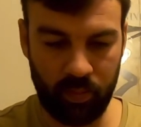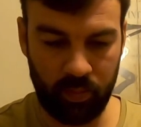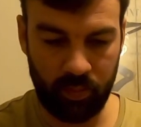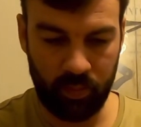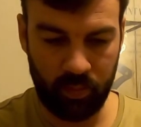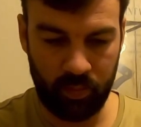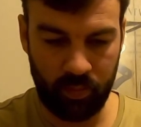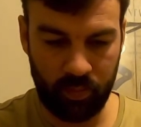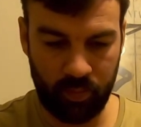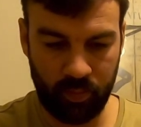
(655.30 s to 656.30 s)

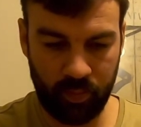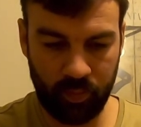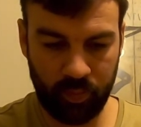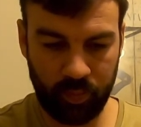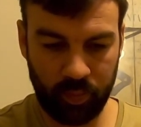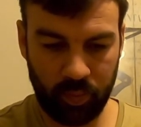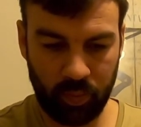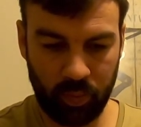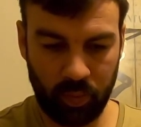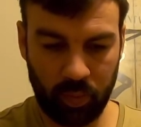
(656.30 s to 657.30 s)
And
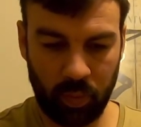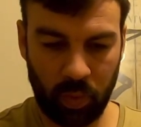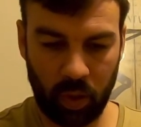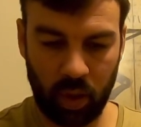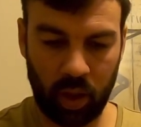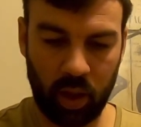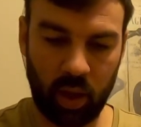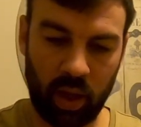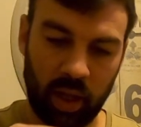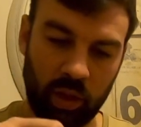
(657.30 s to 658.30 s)
the
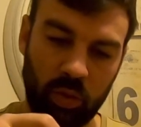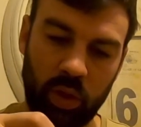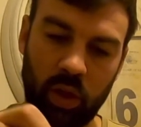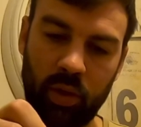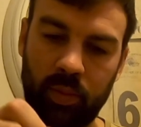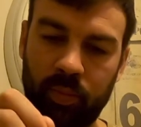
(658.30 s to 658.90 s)
last one on.